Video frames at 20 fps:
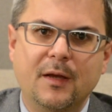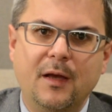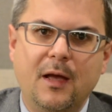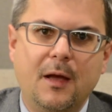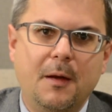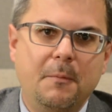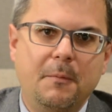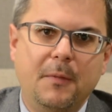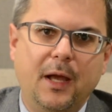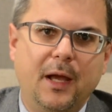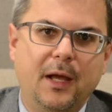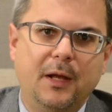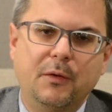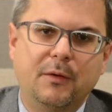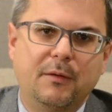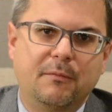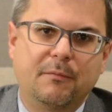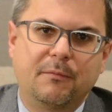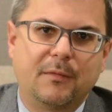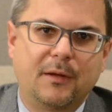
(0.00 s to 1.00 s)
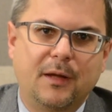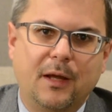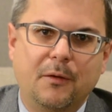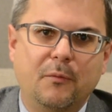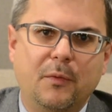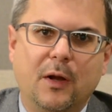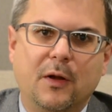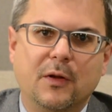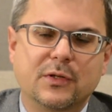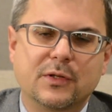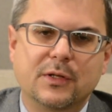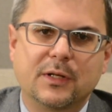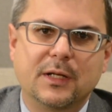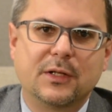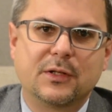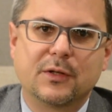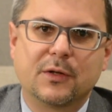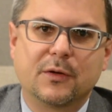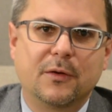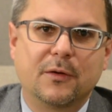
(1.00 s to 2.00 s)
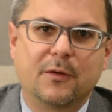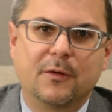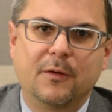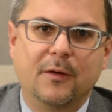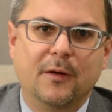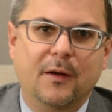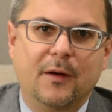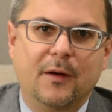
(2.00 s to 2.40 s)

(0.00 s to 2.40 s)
And then we also need to